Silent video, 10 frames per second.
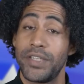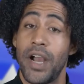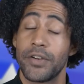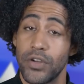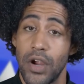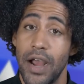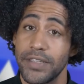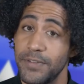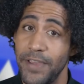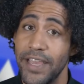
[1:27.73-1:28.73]
What Dr.
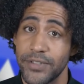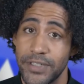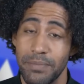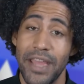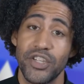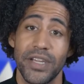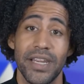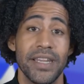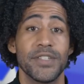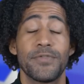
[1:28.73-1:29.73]
Oz fails to mention in his